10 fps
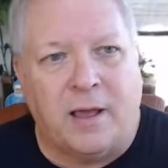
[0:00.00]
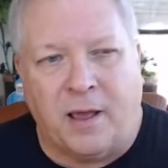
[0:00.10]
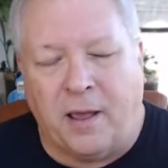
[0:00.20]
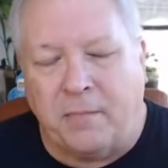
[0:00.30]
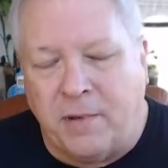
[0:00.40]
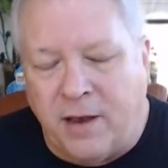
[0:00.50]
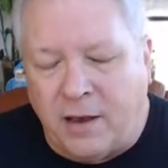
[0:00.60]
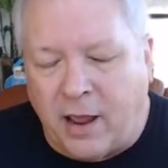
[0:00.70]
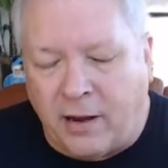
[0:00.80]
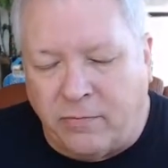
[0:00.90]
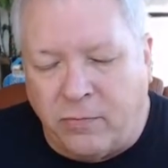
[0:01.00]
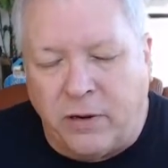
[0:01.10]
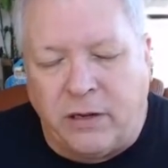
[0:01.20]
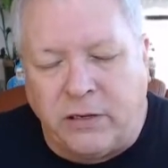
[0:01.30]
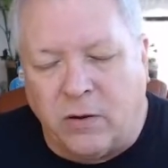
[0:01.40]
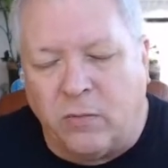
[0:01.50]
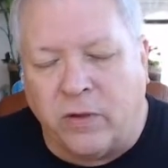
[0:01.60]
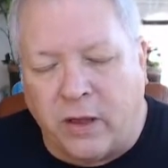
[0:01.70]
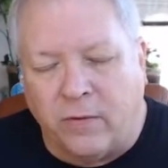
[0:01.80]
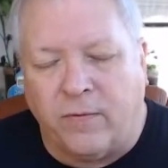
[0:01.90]
I really
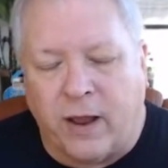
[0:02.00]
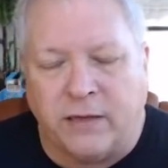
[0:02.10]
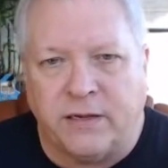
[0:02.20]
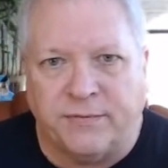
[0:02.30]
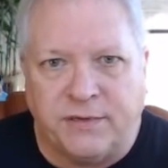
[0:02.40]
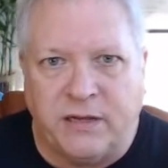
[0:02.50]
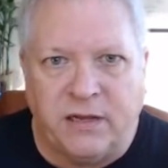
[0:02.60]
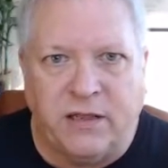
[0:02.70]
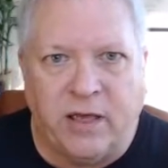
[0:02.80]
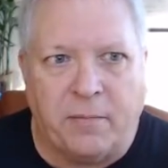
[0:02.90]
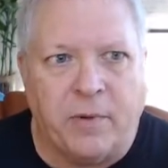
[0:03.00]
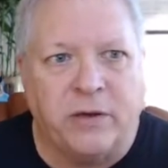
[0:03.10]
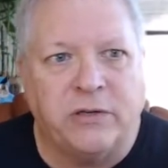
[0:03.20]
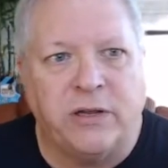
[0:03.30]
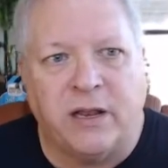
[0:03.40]
don't care for XFCE that much,